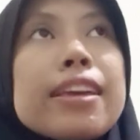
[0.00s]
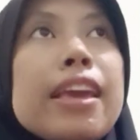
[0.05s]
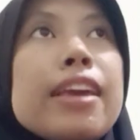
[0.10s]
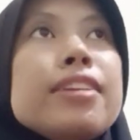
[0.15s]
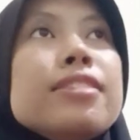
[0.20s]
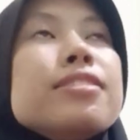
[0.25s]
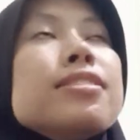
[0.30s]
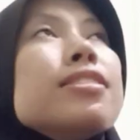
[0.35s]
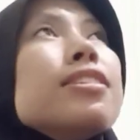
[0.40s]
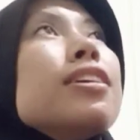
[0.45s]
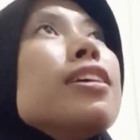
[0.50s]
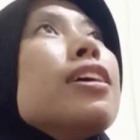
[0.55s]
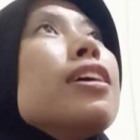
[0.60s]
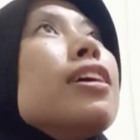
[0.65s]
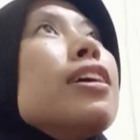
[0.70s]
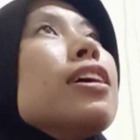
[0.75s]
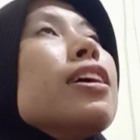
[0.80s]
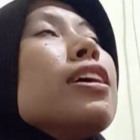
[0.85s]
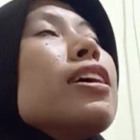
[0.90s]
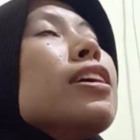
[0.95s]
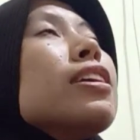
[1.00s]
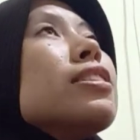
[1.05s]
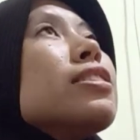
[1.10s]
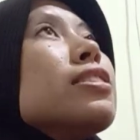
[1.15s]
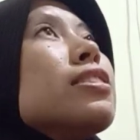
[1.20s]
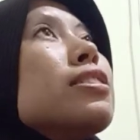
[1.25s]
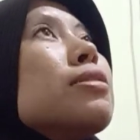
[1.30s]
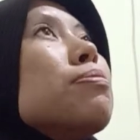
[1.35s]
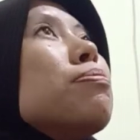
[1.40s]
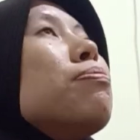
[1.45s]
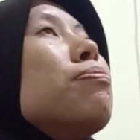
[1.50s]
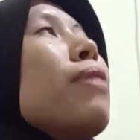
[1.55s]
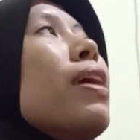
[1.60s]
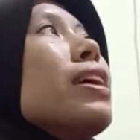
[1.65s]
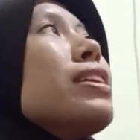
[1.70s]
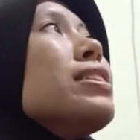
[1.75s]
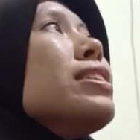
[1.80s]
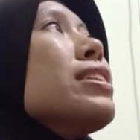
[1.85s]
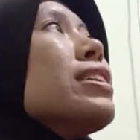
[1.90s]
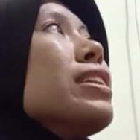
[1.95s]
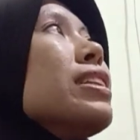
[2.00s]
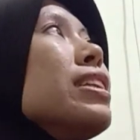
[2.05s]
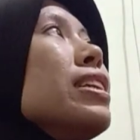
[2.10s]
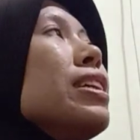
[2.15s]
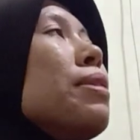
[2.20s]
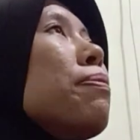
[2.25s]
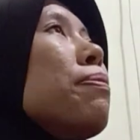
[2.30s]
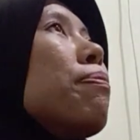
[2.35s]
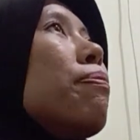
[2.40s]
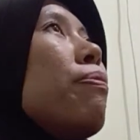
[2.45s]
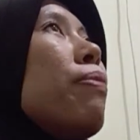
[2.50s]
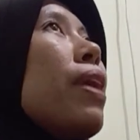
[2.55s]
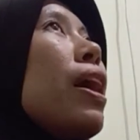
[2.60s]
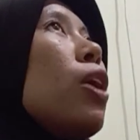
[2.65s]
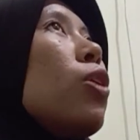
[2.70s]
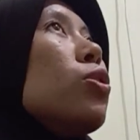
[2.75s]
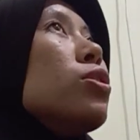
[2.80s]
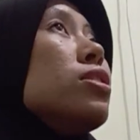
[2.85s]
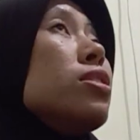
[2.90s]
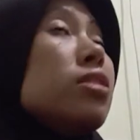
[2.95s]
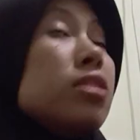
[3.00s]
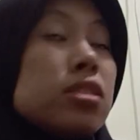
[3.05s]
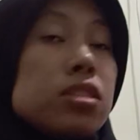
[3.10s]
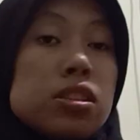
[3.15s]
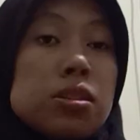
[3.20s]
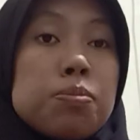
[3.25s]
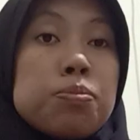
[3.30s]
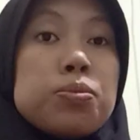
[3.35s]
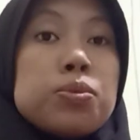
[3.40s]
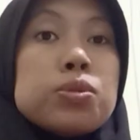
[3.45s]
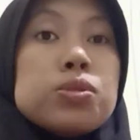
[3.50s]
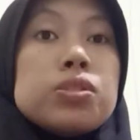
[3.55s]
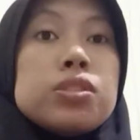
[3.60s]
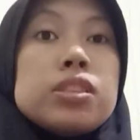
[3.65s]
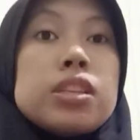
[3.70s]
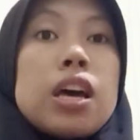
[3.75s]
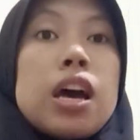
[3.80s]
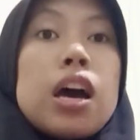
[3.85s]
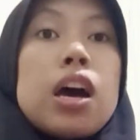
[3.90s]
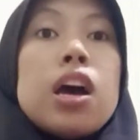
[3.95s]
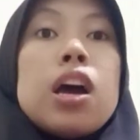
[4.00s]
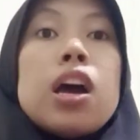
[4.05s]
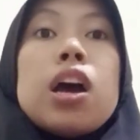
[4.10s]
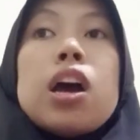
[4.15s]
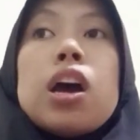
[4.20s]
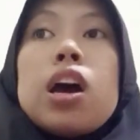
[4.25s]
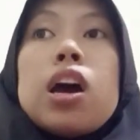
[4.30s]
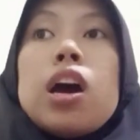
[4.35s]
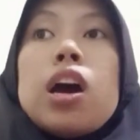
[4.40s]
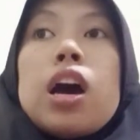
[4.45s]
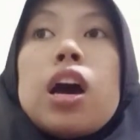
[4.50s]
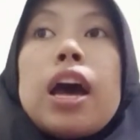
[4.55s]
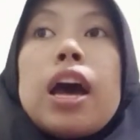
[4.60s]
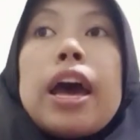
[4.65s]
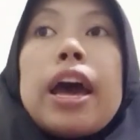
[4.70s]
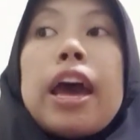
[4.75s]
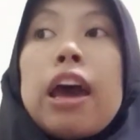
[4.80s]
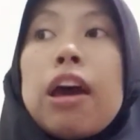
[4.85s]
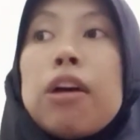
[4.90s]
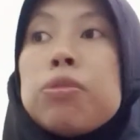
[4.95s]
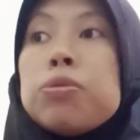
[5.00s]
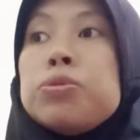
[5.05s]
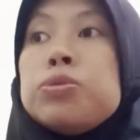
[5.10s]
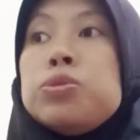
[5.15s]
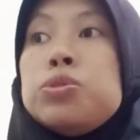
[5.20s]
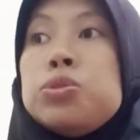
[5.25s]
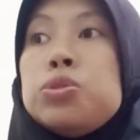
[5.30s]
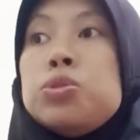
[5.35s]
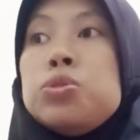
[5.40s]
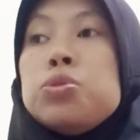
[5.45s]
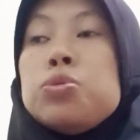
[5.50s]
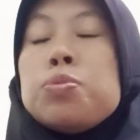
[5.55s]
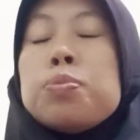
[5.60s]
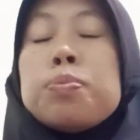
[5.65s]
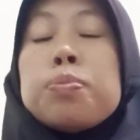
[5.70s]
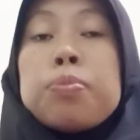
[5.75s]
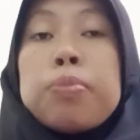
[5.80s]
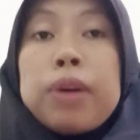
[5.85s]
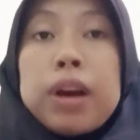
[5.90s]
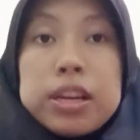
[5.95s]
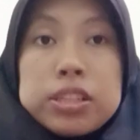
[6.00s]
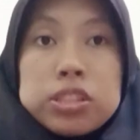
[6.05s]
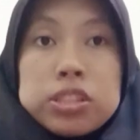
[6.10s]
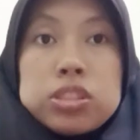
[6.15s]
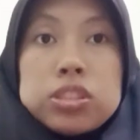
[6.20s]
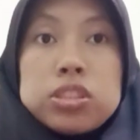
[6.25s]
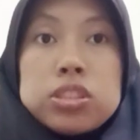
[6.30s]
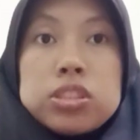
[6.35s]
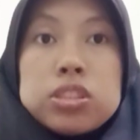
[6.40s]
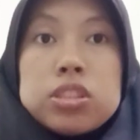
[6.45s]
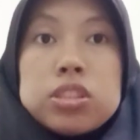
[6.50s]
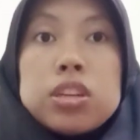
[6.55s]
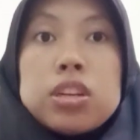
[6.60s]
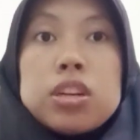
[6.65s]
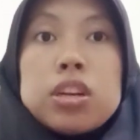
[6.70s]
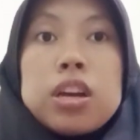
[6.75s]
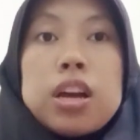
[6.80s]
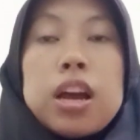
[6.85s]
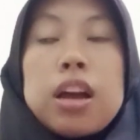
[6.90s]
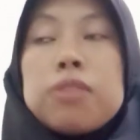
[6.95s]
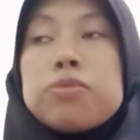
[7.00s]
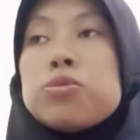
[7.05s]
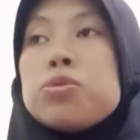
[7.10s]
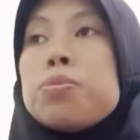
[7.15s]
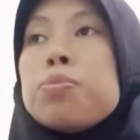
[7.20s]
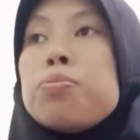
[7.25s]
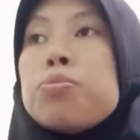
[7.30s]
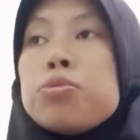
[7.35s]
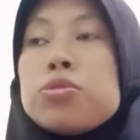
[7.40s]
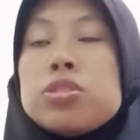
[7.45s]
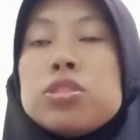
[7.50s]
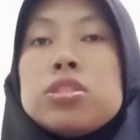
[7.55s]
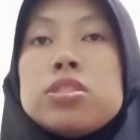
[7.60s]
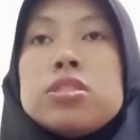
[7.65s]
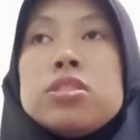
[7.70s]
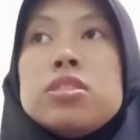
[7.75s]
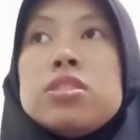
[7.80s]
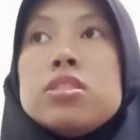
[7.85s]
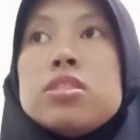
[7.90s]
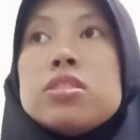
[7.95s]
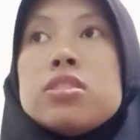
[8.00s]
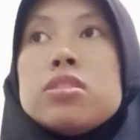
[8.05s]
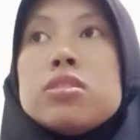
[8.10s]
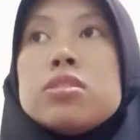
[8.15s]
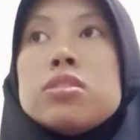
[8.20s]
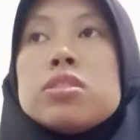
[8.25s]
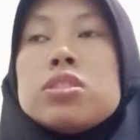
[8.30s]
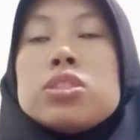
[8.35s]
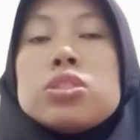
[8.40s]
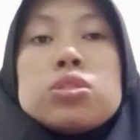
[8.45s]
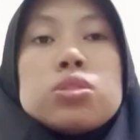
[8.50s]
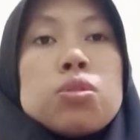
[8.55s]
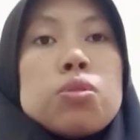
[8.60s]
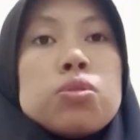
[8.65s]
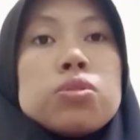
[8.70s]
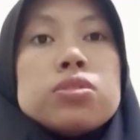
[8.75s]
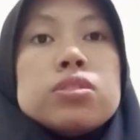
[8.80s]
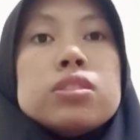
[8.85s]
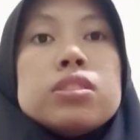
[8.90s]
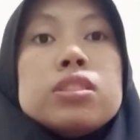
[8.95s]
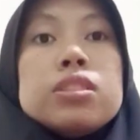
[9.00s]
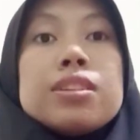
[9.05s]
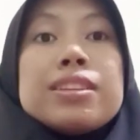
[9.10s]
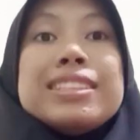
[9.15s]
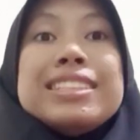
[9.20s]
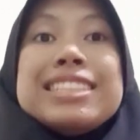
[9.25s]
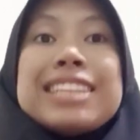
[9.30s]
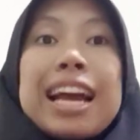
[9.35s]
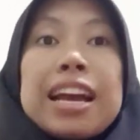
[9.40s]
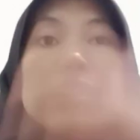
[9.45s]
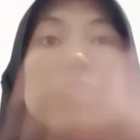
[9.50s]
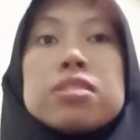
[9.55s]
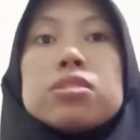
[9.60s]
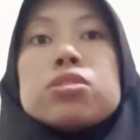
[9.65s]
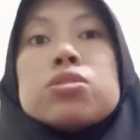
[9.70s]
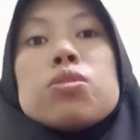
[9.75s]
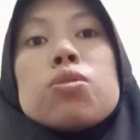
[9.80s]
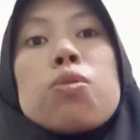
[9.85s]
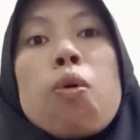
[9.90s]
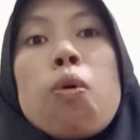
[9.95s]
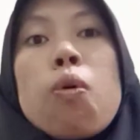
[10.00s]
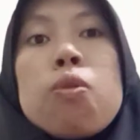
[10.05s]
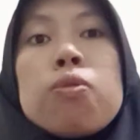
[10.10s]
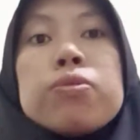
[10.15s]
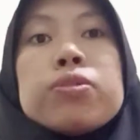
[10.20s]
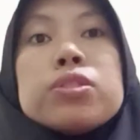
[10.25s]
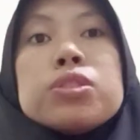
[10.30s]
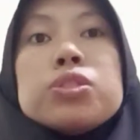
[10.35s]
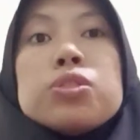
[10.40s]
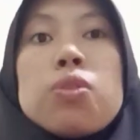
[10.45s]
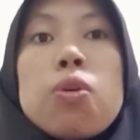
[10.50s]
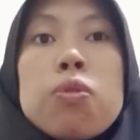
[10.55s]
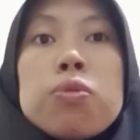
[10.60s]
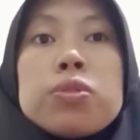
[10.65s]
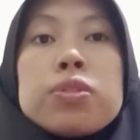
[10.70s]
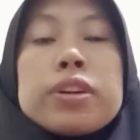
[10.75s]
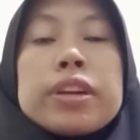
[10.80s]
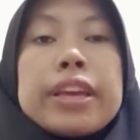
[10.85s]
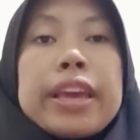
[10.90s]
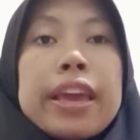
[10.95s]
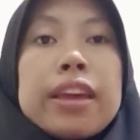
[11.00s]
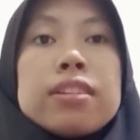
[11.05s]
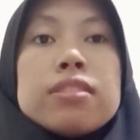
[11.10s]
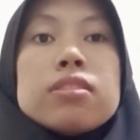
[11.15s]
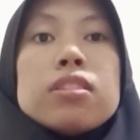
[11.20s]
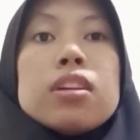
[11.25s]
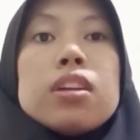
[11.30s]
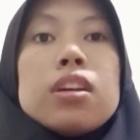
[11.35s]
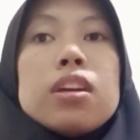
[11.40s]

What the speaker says: case, it's basically about a Sisyphus that have to push push the stone, the giant stone, over and over again.